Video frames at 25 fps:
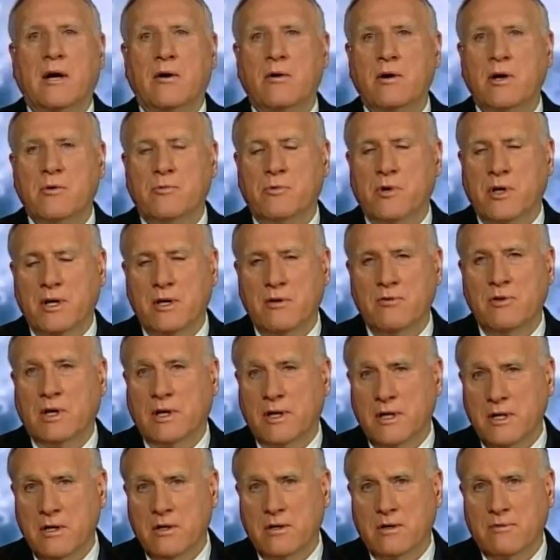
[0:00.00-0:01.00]
Harry Reid,
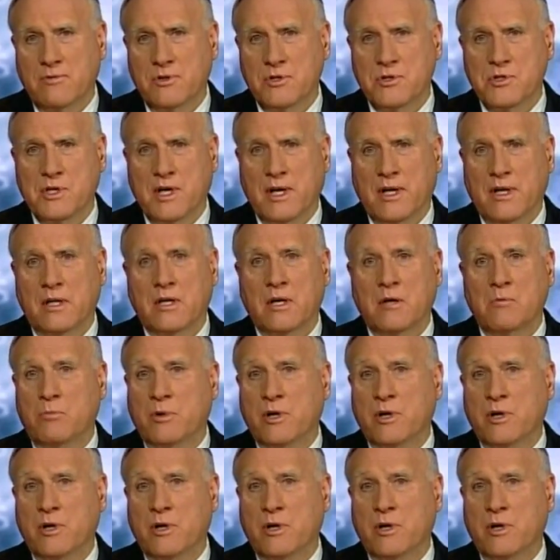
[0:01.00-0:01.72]
the leader of the Senate,